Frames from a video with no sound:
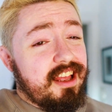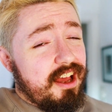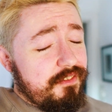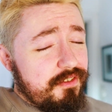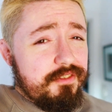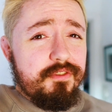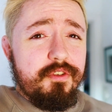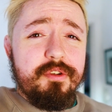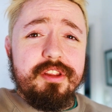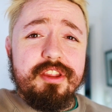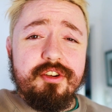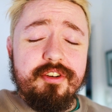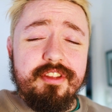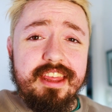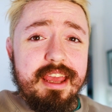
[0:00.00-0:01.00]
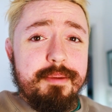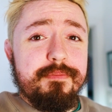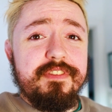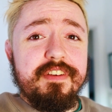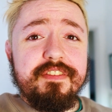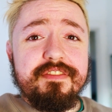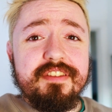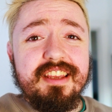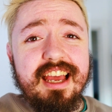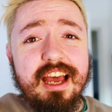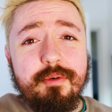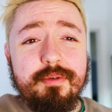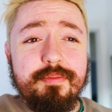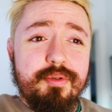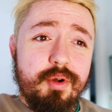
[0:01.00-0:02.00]
If you've already got the M50,
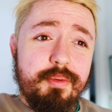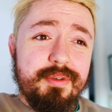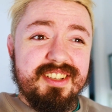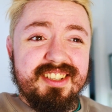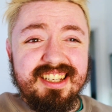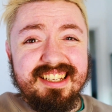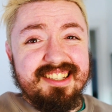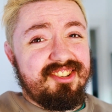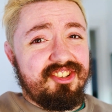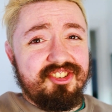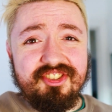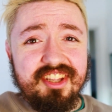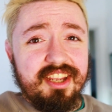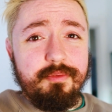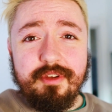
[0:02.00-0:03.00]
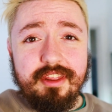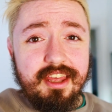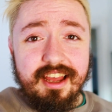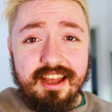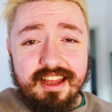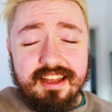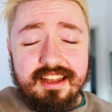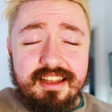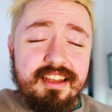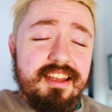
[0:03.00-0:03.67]
I would probably say just stick with that.